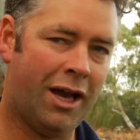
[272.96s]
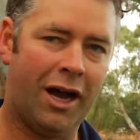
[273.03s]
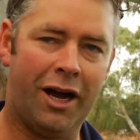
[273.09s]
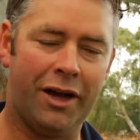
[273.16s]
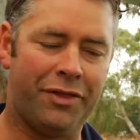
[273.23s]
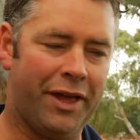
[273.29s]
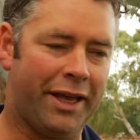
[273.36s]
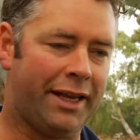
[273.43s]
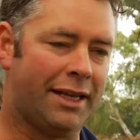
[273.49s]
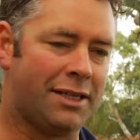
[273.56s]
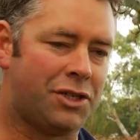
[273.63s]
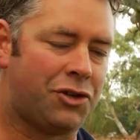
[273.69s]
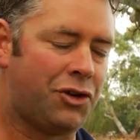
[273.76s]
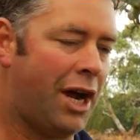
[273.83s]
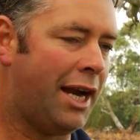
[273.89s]
I think
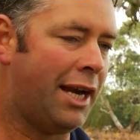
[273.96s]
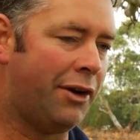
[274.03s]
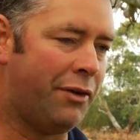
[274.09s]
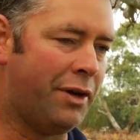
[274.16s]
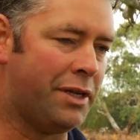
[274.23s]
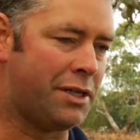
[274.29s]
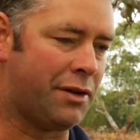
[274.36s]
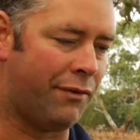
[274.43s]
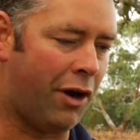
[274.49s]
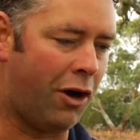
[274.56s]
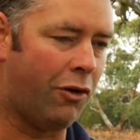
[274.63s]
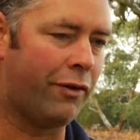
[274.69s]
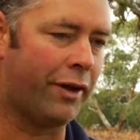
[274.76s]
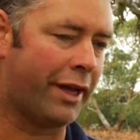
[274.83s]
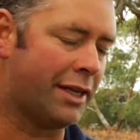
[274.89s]
Australia is
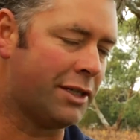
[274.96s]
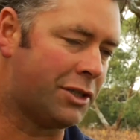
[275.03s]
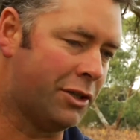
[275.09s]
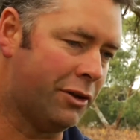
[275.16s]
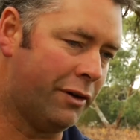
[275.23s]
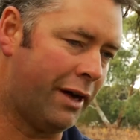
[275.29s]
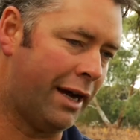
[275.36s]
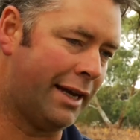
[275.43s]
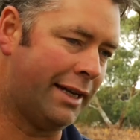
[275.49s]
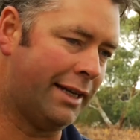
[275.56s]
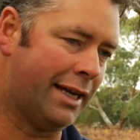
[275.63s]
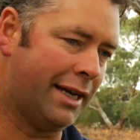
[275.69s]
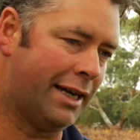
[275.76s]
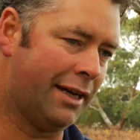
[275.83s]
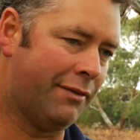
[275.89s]
evolving into
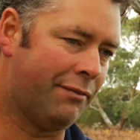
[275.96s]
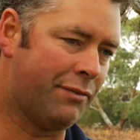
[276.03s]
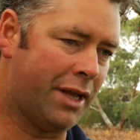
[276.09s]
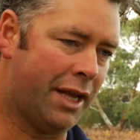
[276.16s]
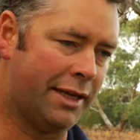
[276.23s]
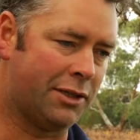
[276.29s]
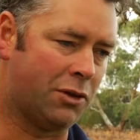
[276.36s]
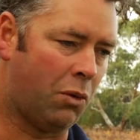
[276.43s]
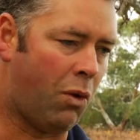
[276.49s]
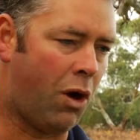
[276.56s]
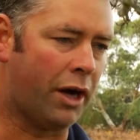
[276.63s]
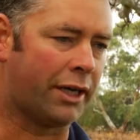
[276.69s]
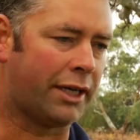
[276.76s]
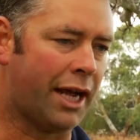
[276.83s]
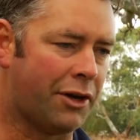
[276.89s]
a
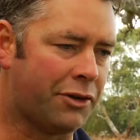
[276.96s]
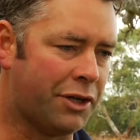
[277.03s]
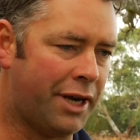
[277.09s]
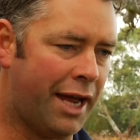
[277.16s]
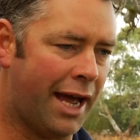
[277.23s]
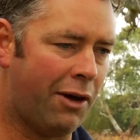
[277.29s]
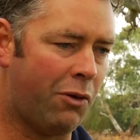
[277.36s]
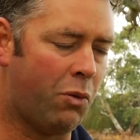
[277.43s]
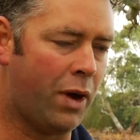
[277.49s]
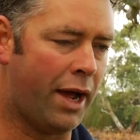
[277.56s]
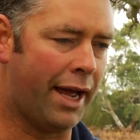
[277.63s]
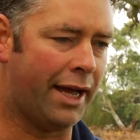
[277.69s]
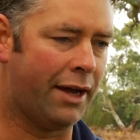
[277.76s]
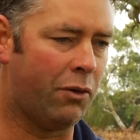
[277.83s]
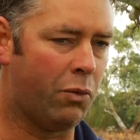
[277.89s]
wine country now
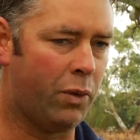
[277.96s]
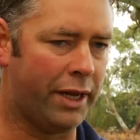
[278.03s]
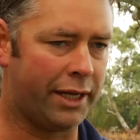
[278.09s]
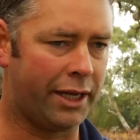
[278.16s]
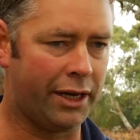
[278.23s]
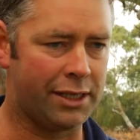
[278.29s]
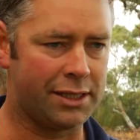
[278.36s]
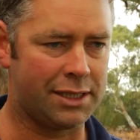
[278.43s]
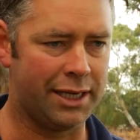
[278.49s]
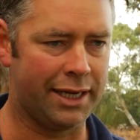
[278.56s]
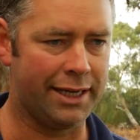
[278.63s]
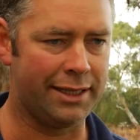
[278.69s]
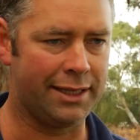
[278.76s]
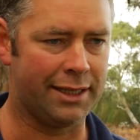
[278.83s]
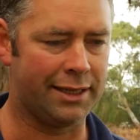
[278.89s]
where we're going to
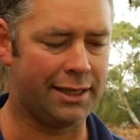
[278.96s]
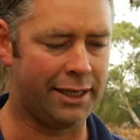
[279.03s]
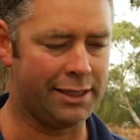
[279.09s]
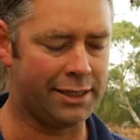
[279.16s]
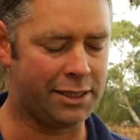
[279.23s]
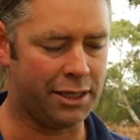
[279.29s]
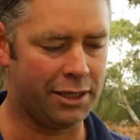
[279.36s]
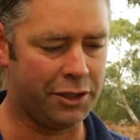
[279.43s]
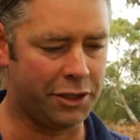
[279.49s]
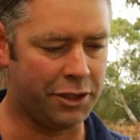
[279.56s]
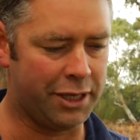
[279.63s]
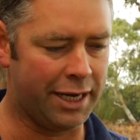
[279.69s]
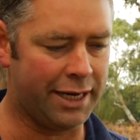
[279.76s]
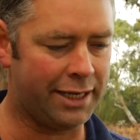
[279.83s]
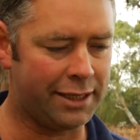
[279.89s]
see that these
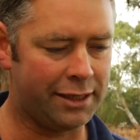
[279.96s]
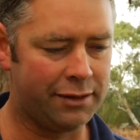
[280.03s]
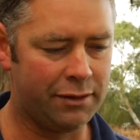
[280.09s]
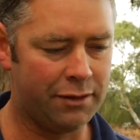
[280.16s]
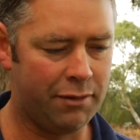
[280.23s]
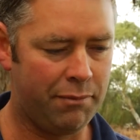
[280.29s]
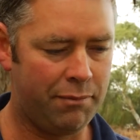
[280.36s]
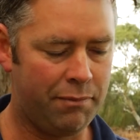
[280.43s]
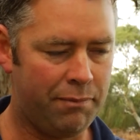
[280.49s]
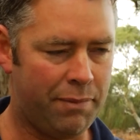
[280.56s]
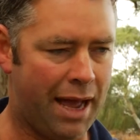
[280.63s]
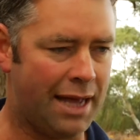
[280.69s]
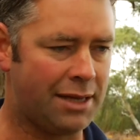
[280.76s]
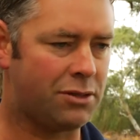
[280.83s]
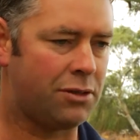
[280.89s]
unique
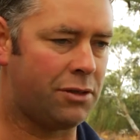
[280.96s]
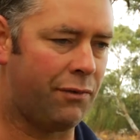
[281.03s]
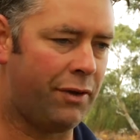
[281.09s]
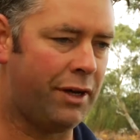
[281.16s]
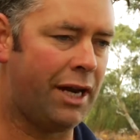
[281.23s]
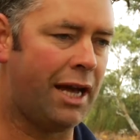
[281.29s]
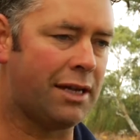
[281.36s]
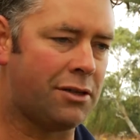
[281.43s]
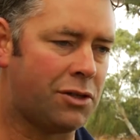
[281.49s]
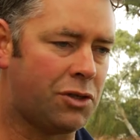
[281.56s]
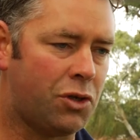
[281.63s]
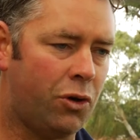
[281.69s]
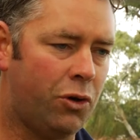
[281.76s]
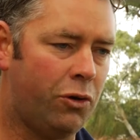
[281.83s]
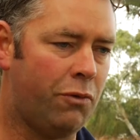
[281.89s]
parcels and vineyards of
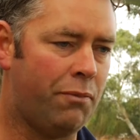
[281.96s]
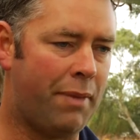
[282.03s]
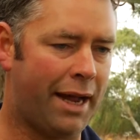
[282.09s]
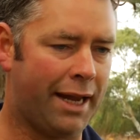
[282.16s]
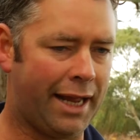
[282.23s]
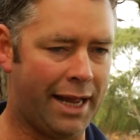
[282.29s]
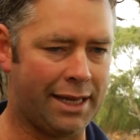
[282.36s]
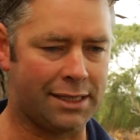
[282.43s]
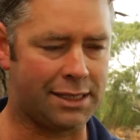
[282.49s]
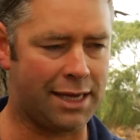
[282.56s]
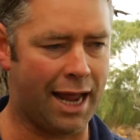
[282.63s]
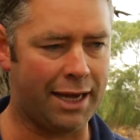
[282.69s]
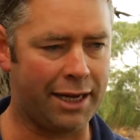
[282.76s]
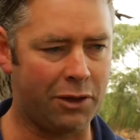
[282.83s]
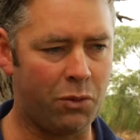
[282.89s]
soil make
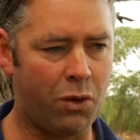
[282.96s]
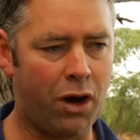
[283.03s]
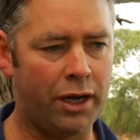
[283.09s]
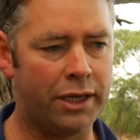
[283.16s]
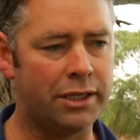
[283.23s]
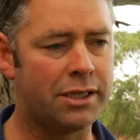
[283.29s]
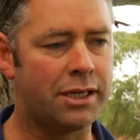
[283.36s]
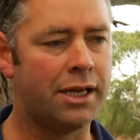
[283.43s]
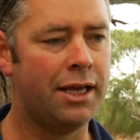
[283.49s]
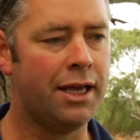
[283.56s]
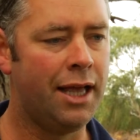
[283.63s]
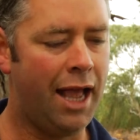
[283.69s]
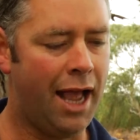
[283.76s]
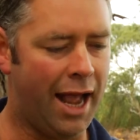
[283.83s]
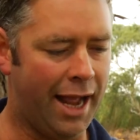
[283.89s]
outstanding wines,
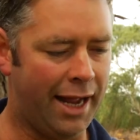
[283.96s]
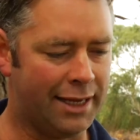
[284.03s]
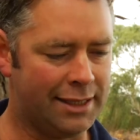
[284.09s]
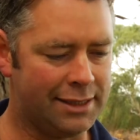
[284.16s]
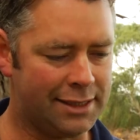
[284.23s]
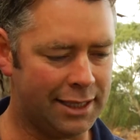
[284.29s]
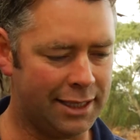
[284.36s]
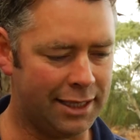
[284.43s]
and